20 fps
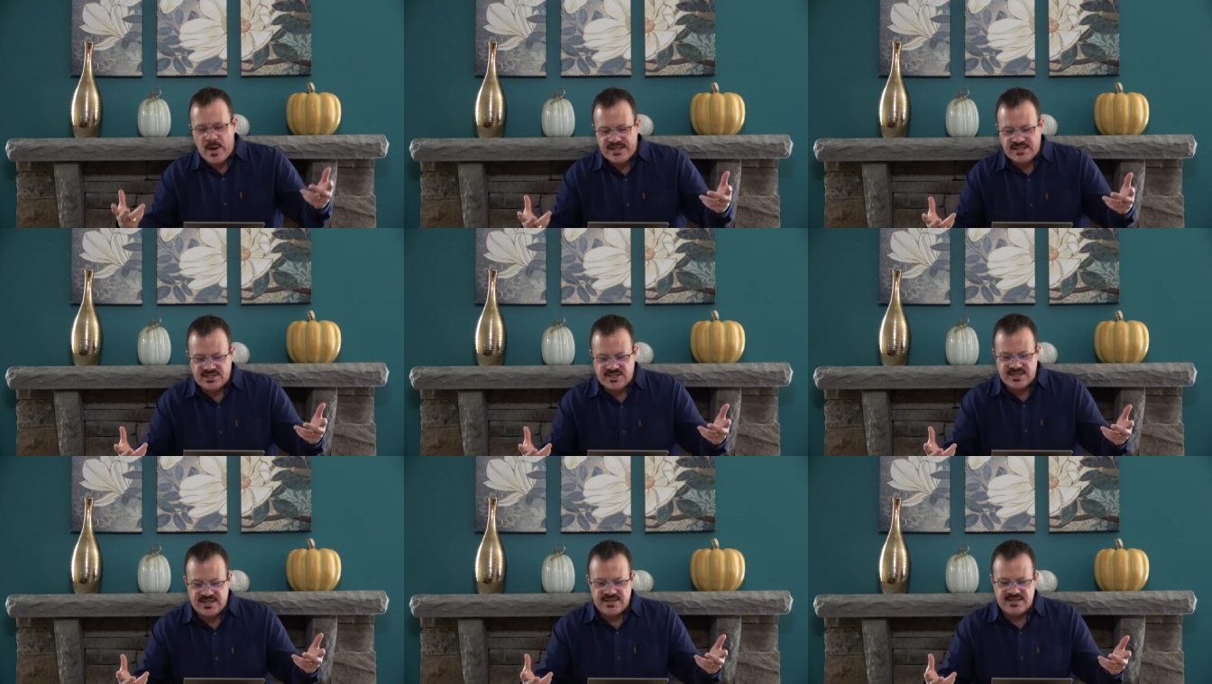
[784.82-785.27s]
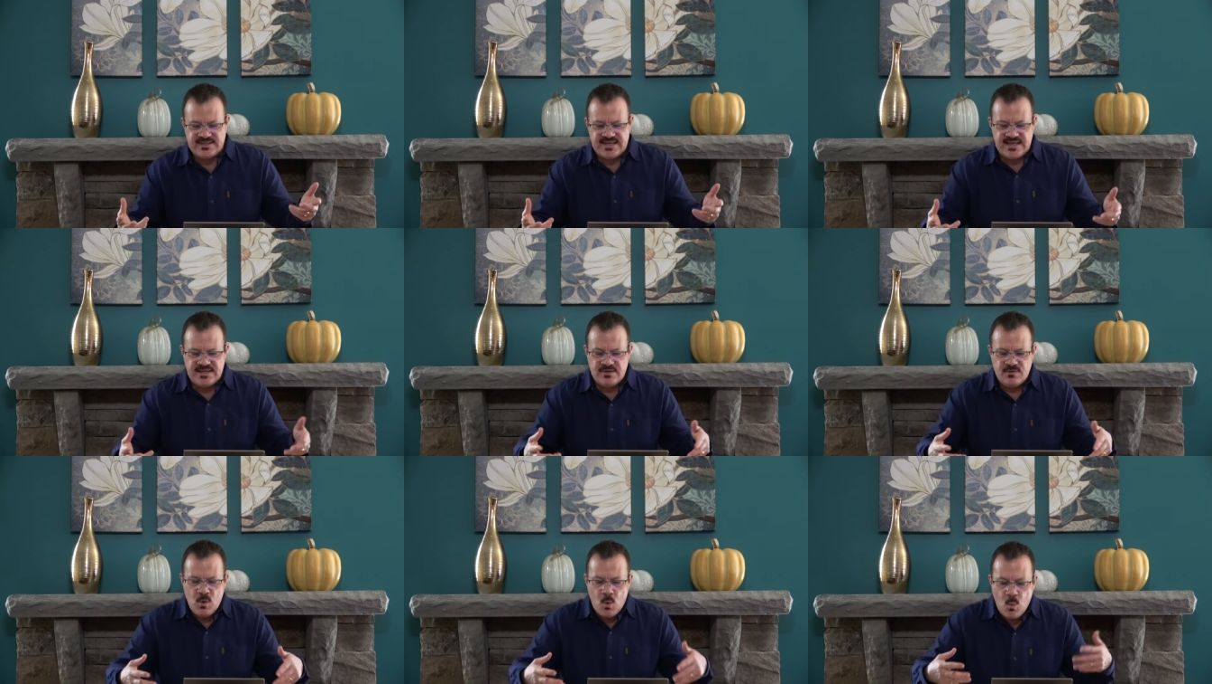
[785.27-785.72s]
witches
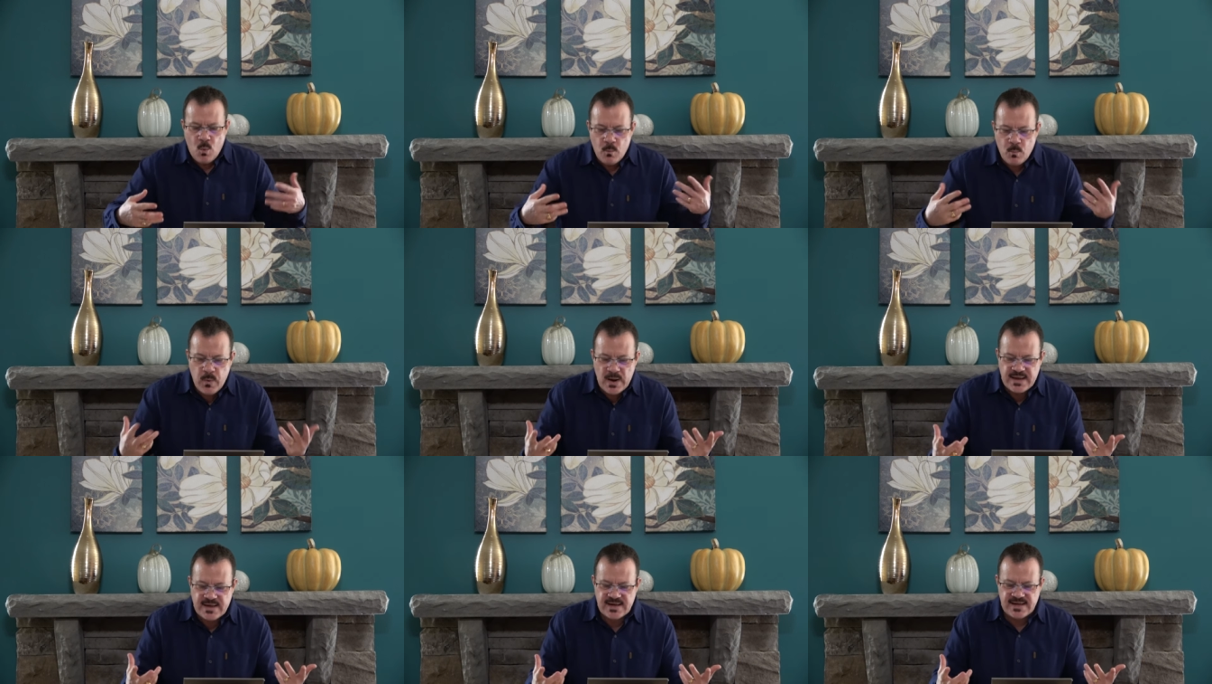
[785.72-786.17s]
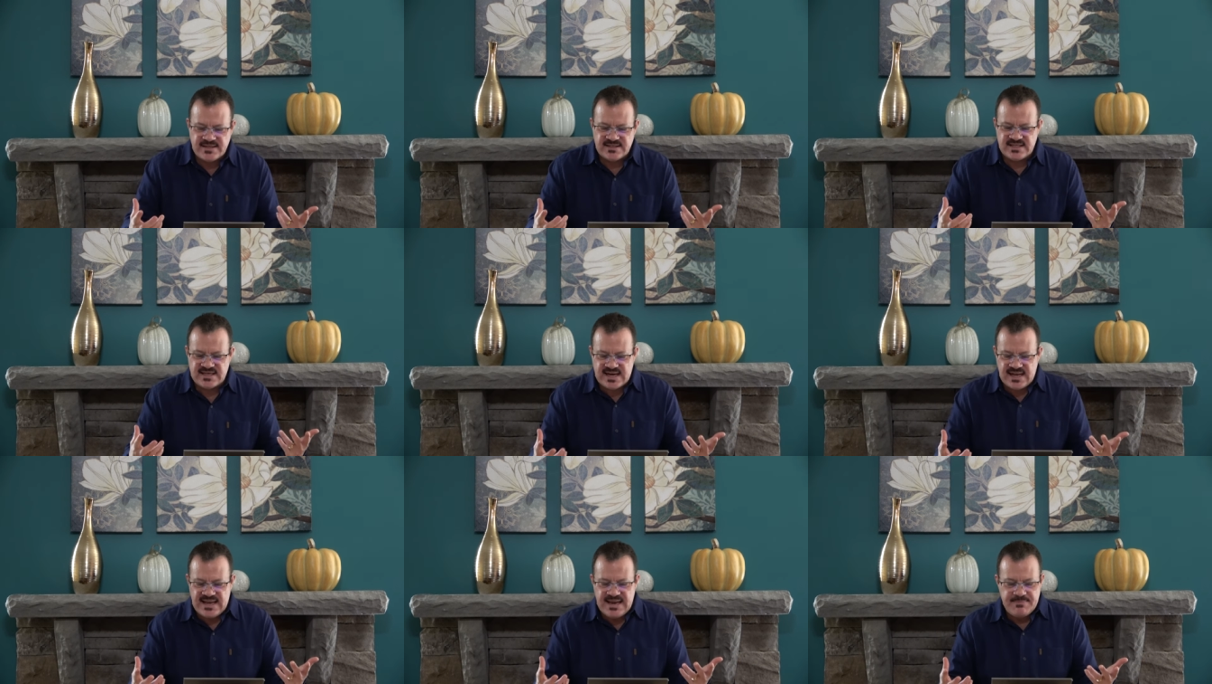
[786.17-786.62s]
and
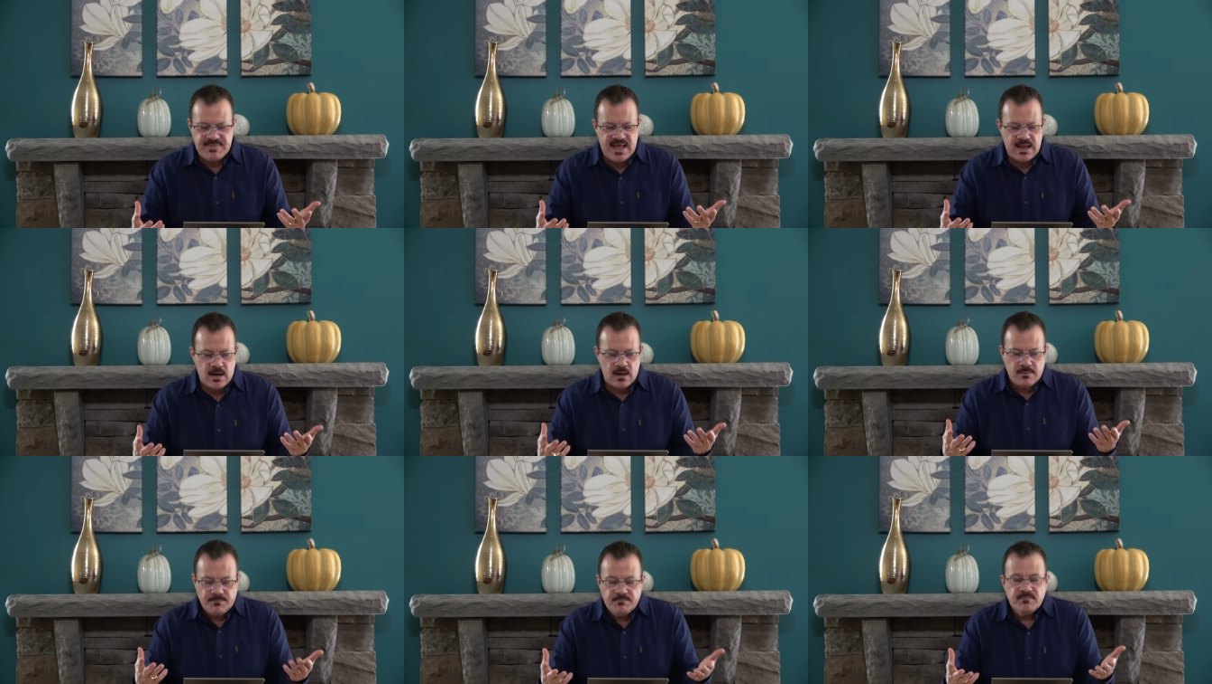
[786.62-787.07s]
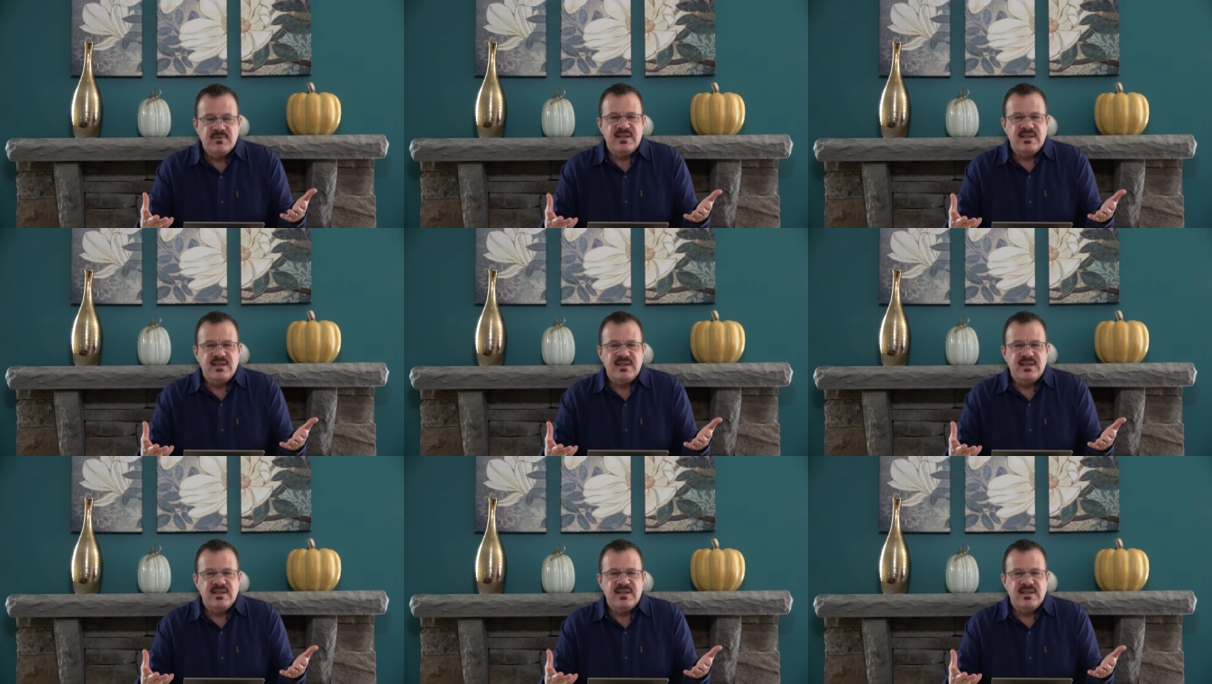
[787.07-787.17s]
Wiccans claim that,